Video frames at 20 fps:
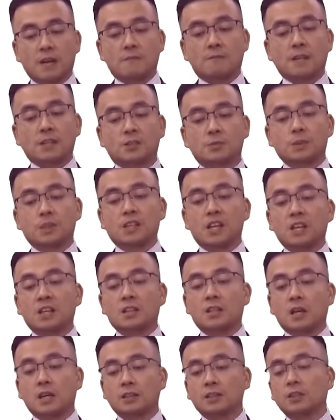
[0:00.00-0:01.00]
investment
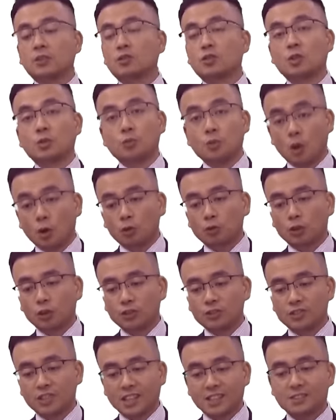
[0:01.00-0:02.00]
in additional
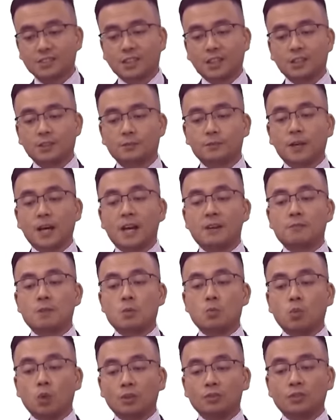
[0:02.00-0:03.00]
non-current asset for every
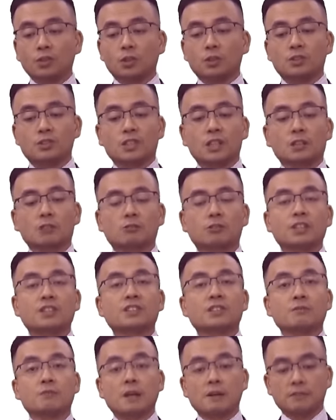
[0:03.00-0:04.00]
$1
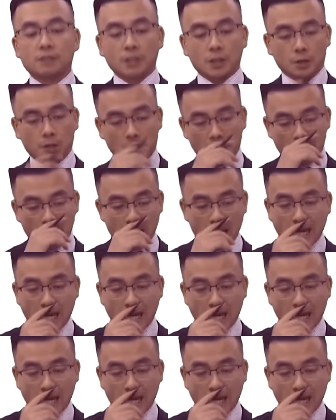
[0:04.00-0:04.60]
increase in revenue.